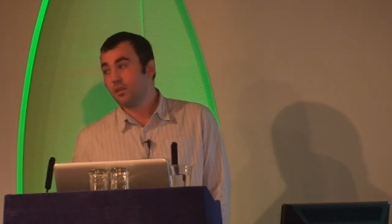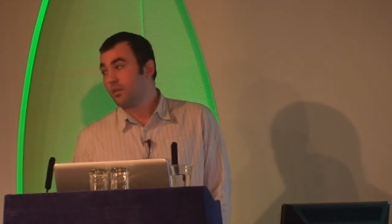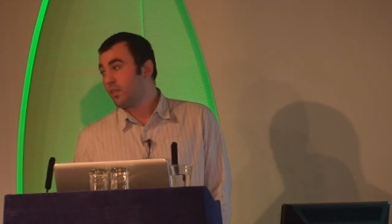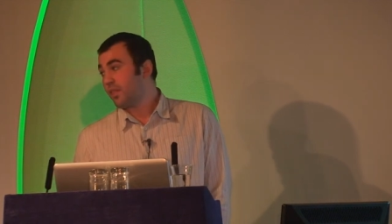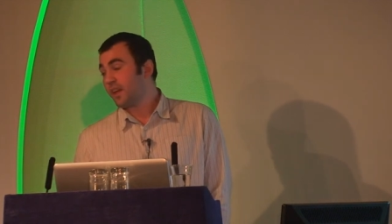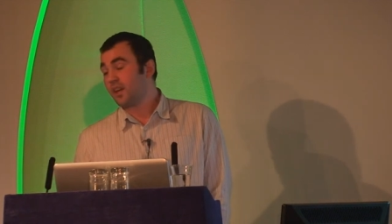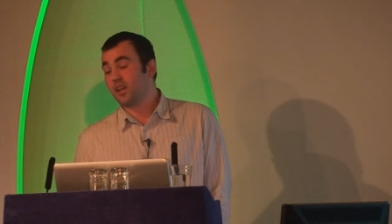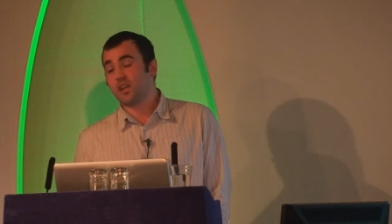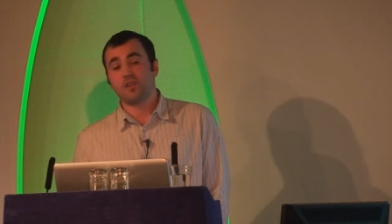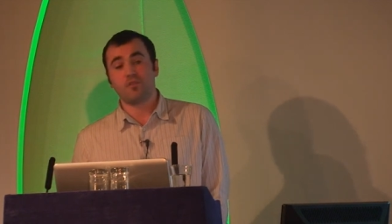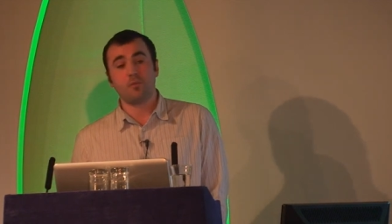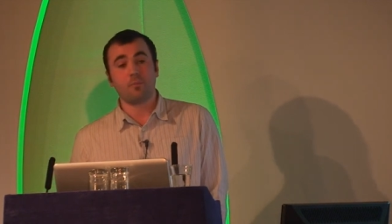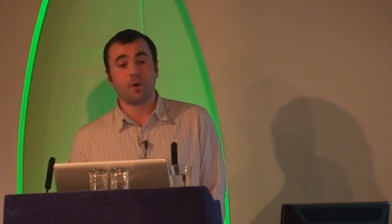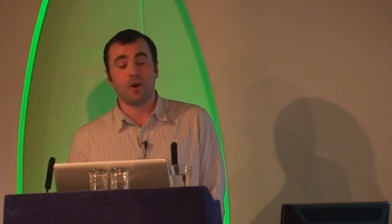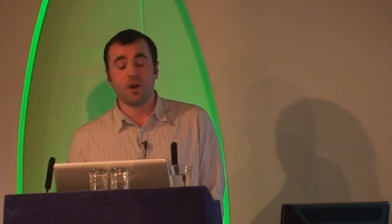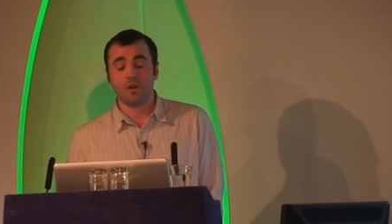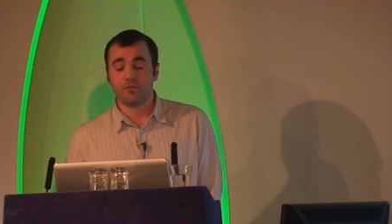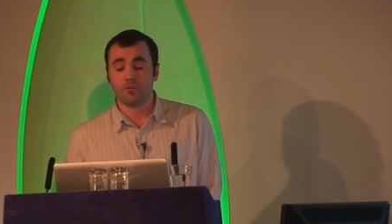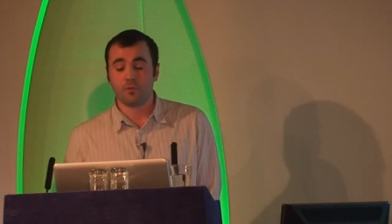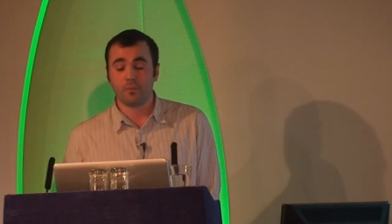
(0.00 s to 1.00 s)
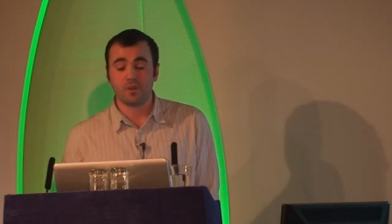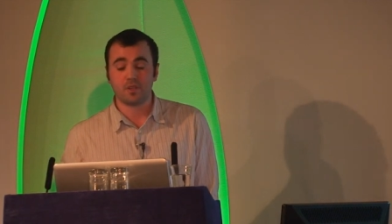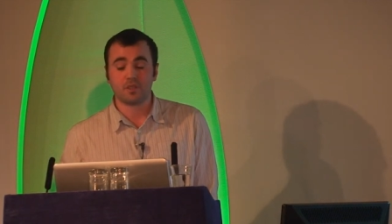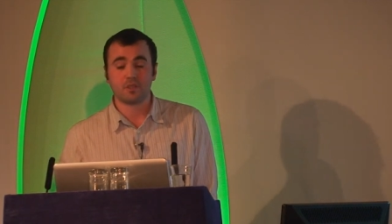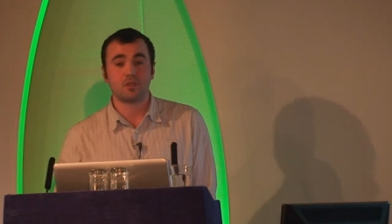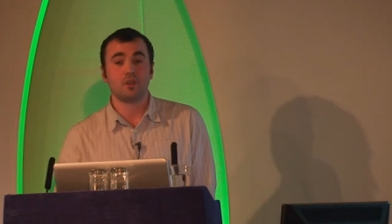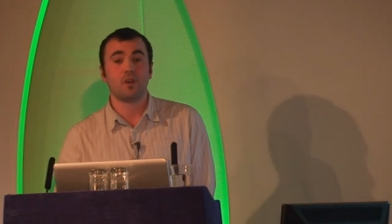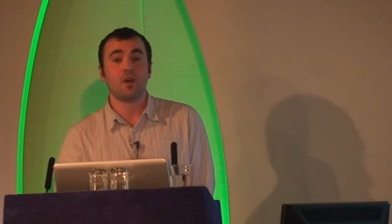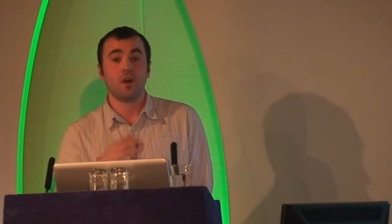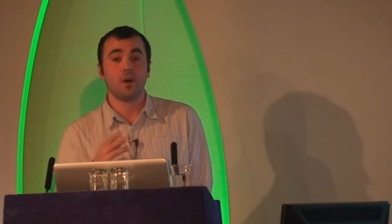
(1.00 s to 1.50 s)
Thank you for buying from
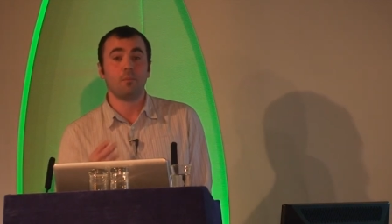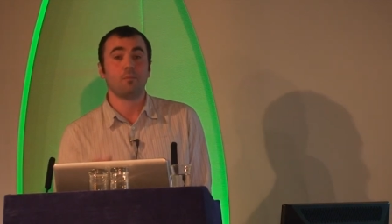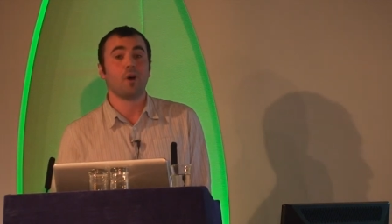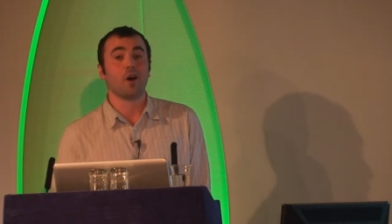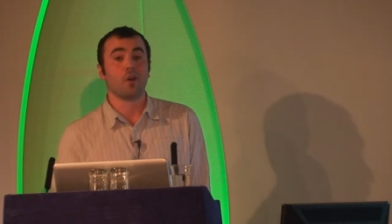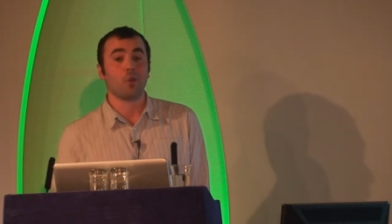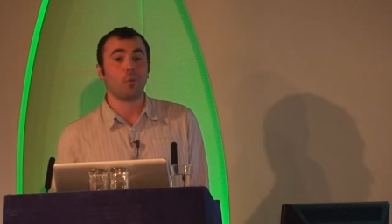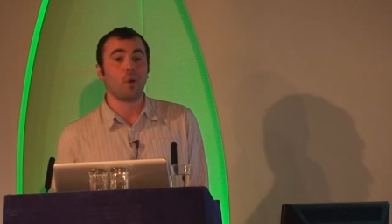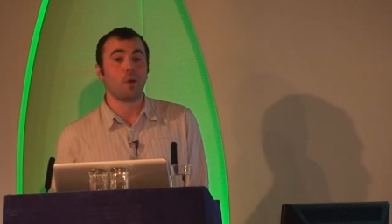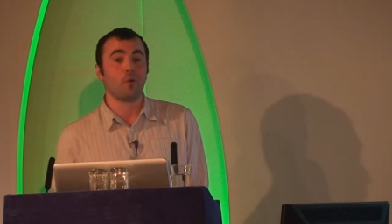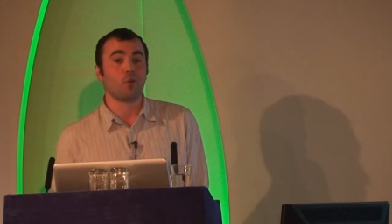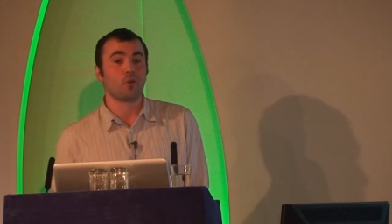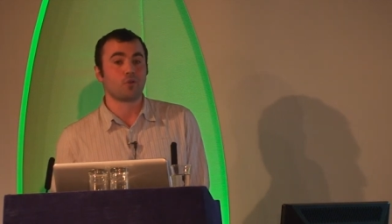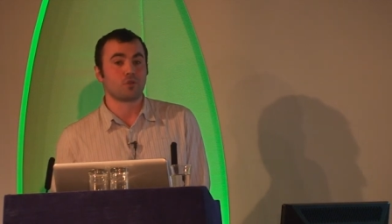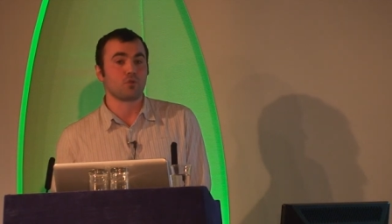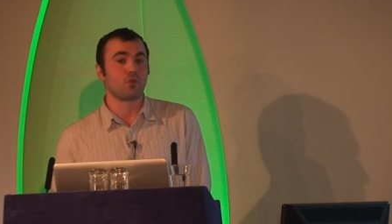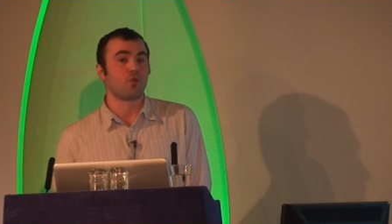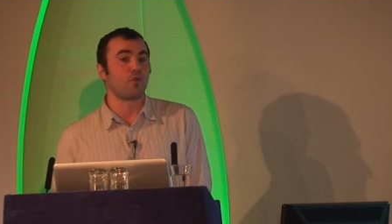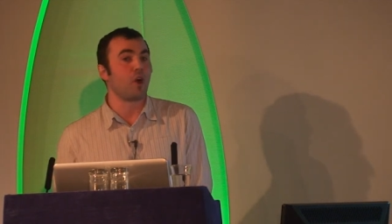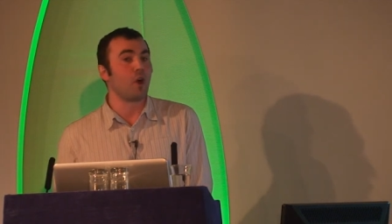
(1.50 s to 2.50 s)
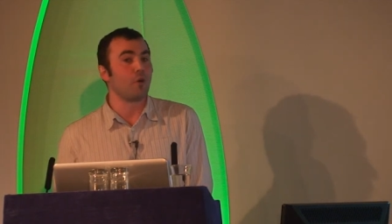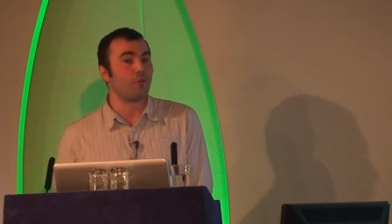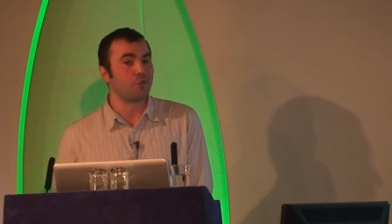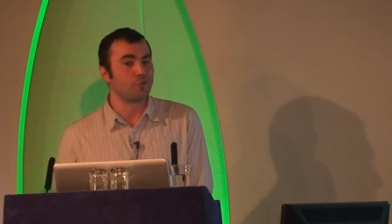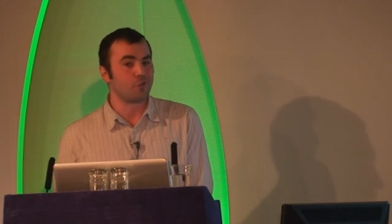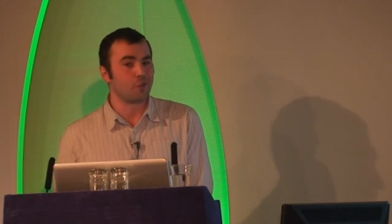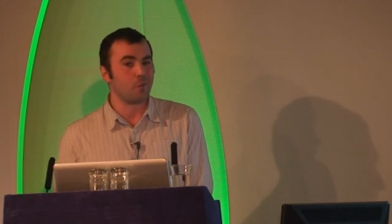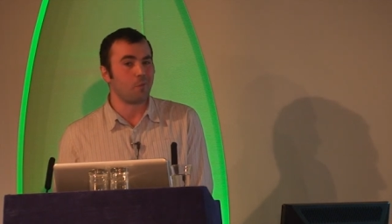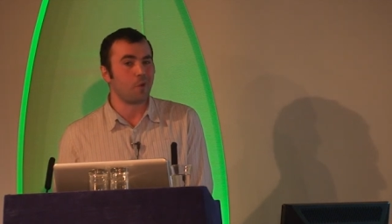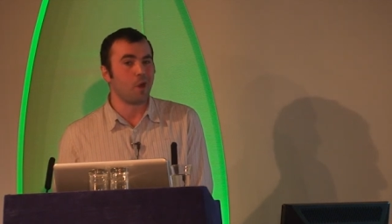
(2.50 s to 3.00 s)
us. And by the way, we've got some great
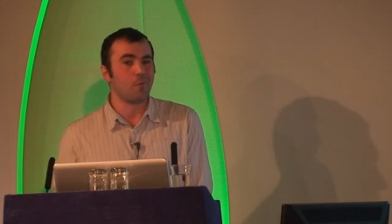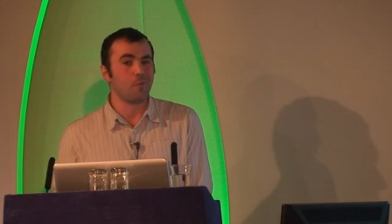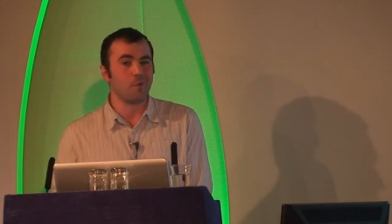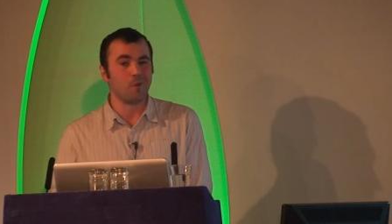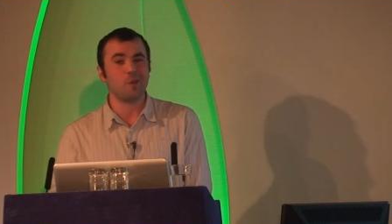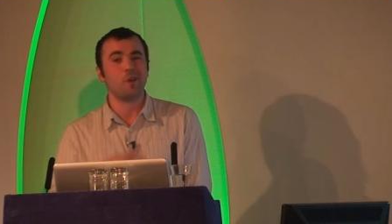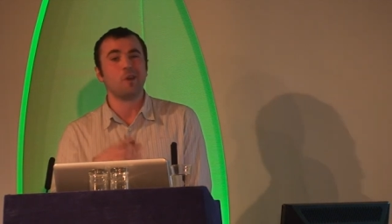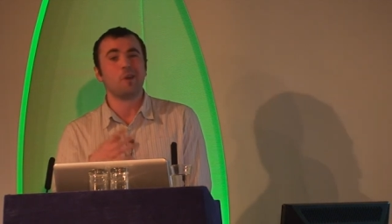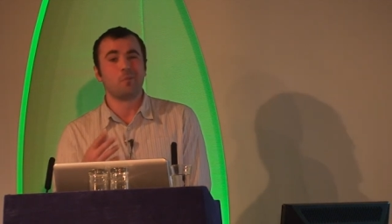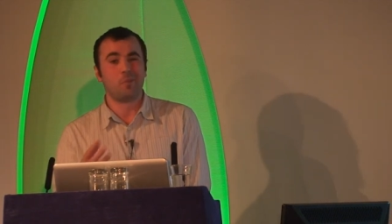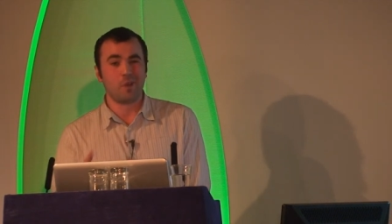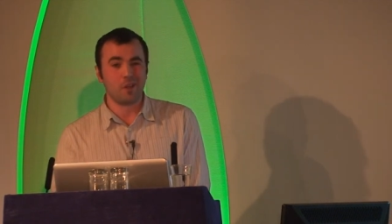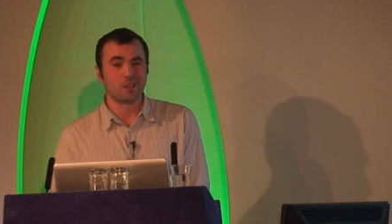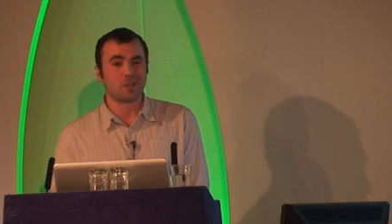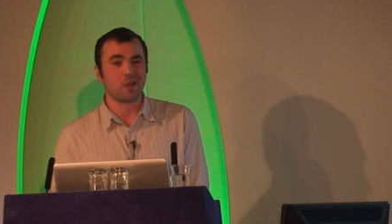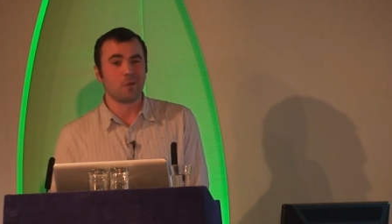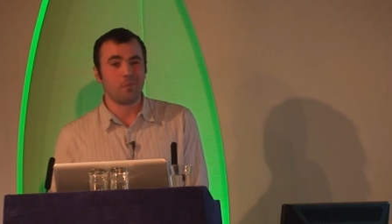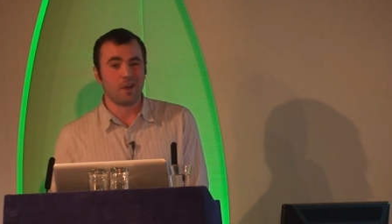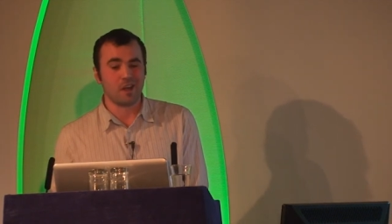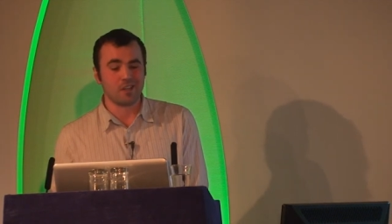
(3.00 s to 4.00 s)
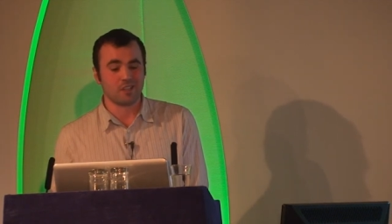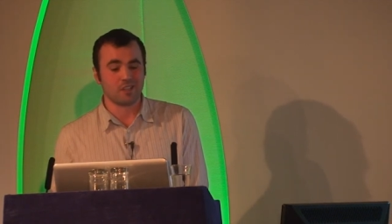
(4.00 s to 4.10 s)
offers at the moment. Please come back